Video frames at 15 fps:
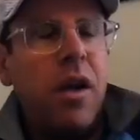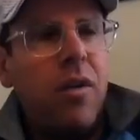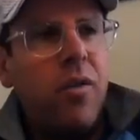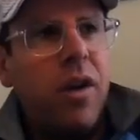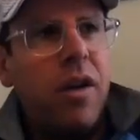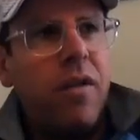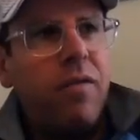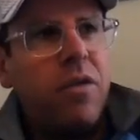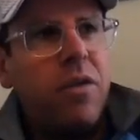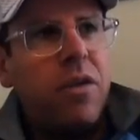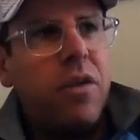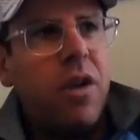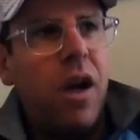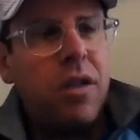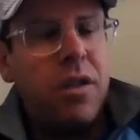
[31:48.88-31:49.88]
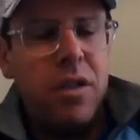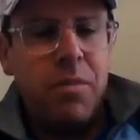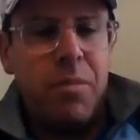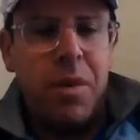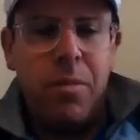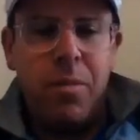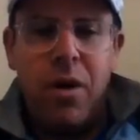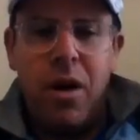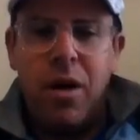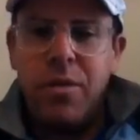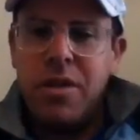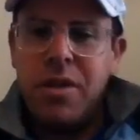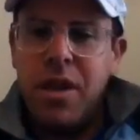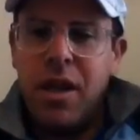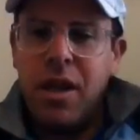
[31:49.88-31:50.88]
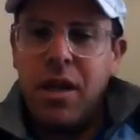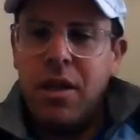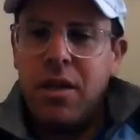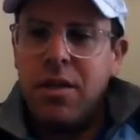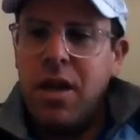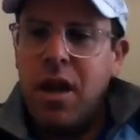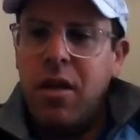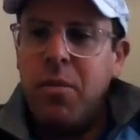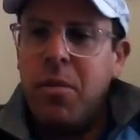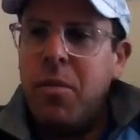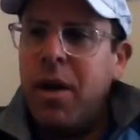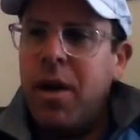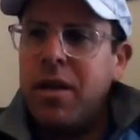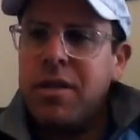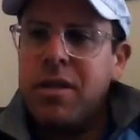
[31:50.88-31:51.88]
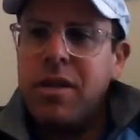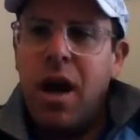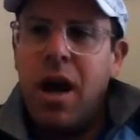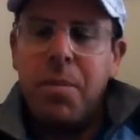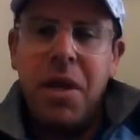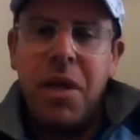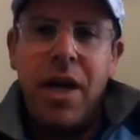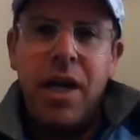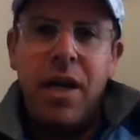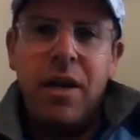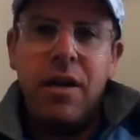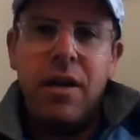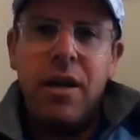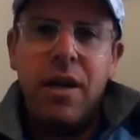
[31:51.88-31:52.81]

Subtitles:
when I've talked to people, I always tell them about a stoplight.